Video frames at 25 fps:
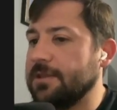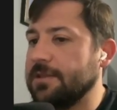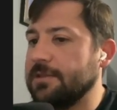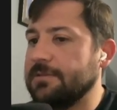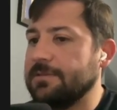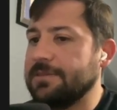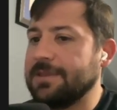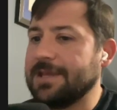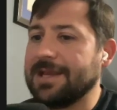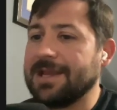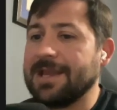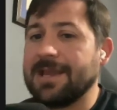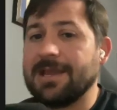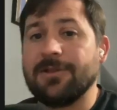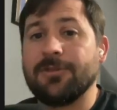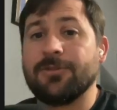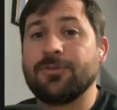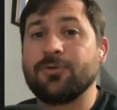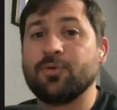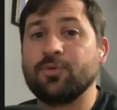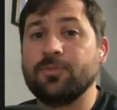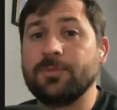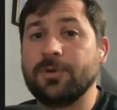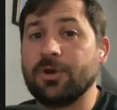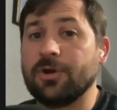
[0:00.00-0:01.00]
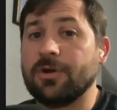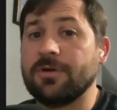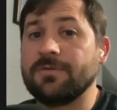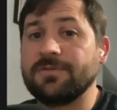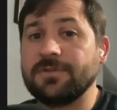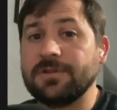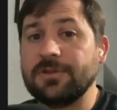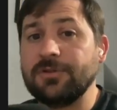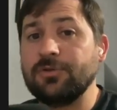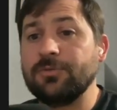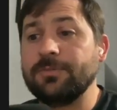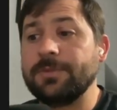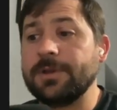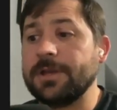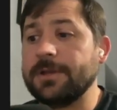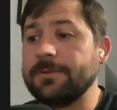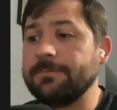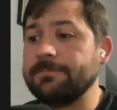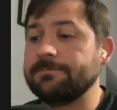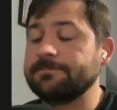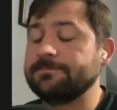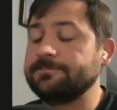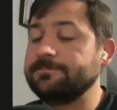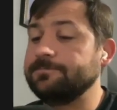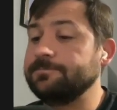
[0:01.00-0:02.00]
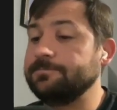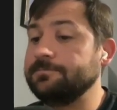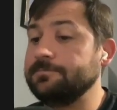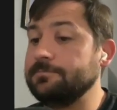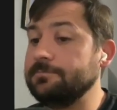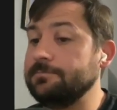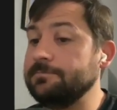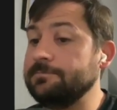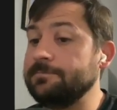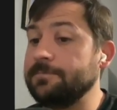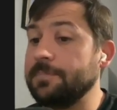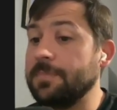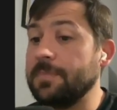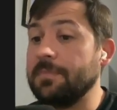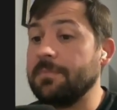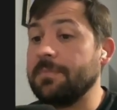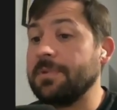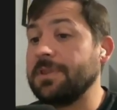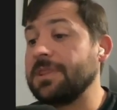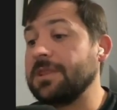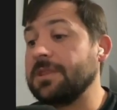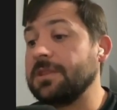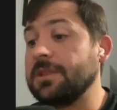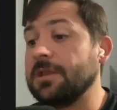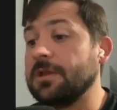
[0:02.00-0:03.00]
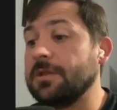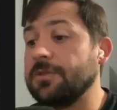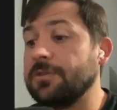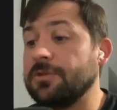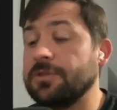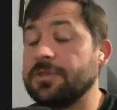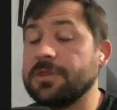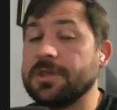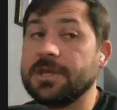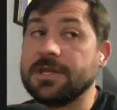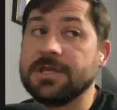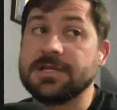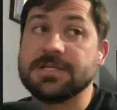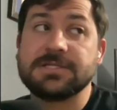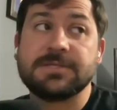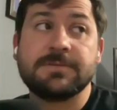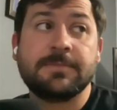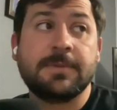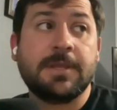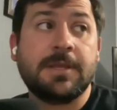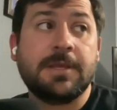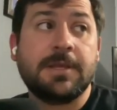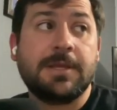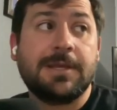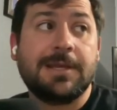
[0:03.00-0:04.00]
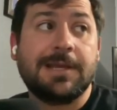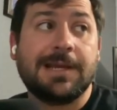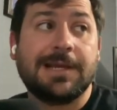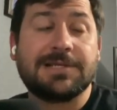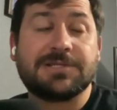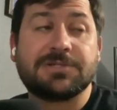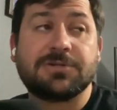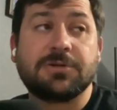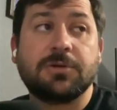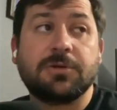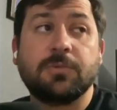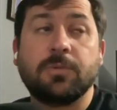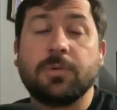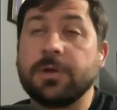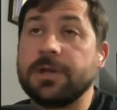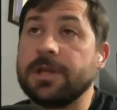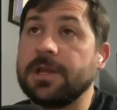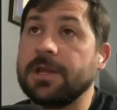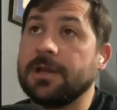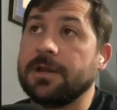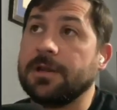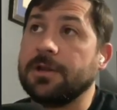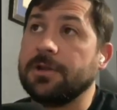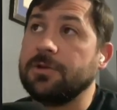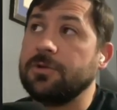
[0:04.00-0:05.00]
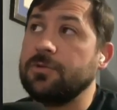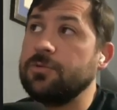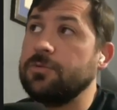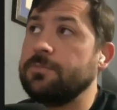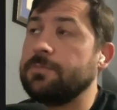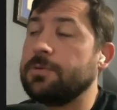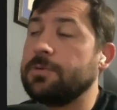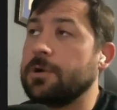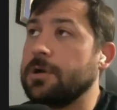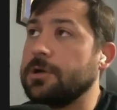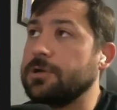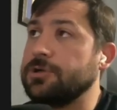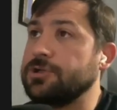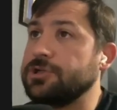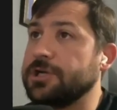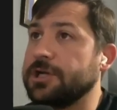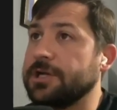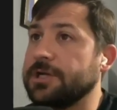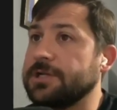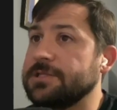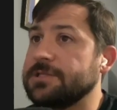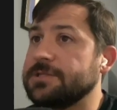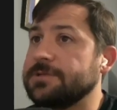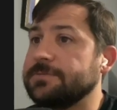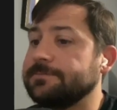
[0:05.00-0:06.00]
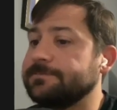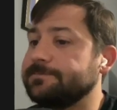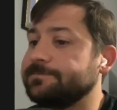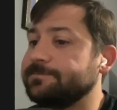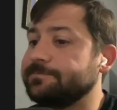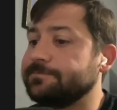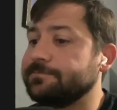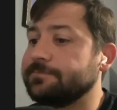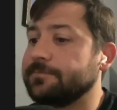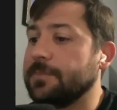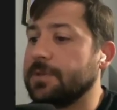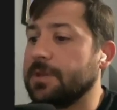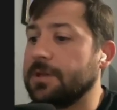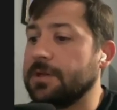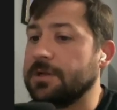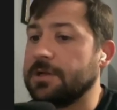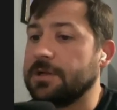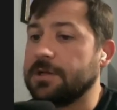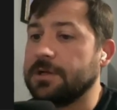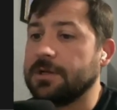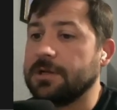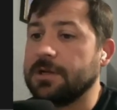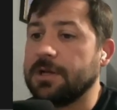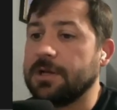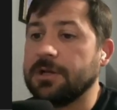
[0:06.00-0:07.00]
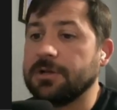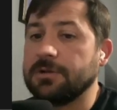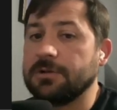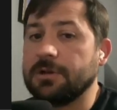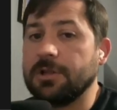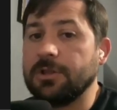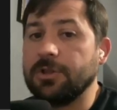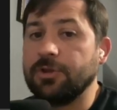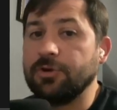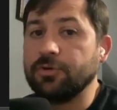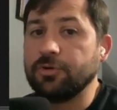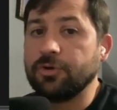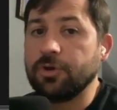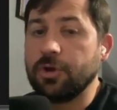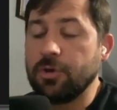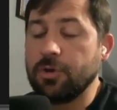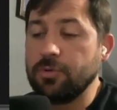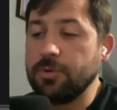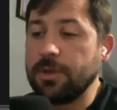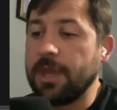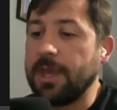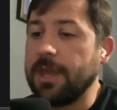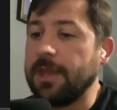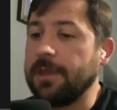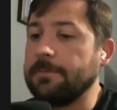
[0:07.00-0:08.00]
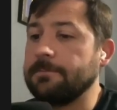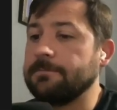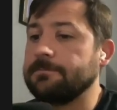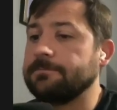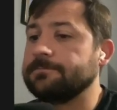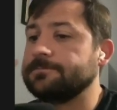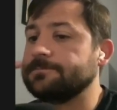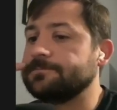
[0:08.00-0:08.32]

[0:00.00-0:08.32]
that kind of threw me off a little bit. But then the other thing is, I started working on a new project, a little Go game,